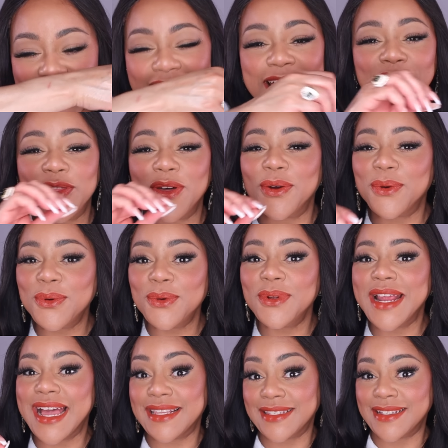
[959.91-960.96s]
And the
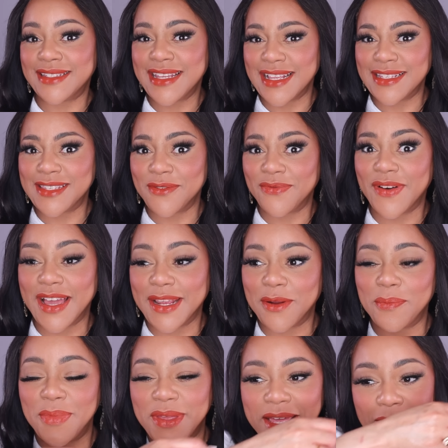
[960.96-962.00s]
oud has intensified
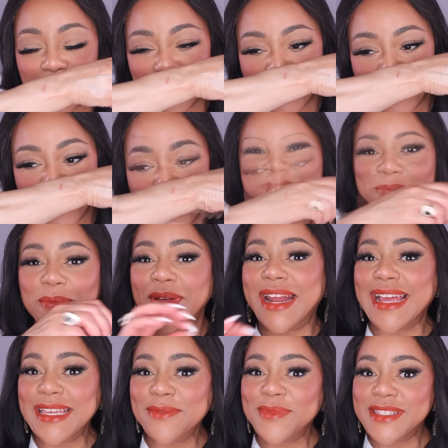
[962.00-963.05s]
a bit. But
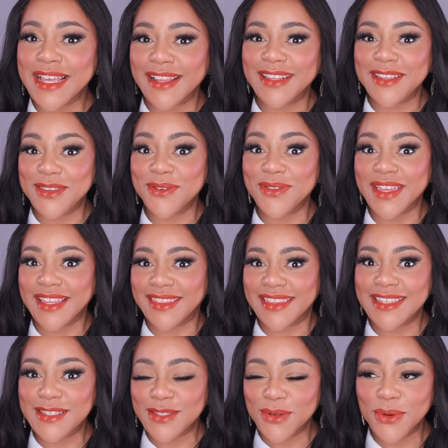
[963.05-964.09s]
I am telling you that
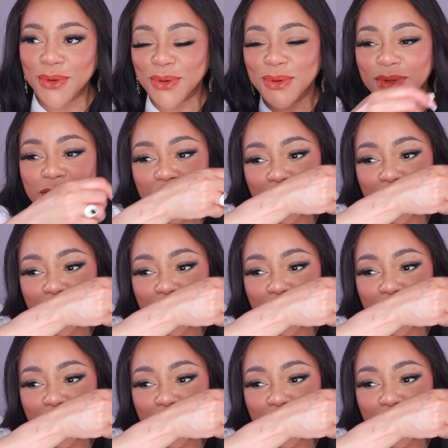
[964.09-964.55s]
this oud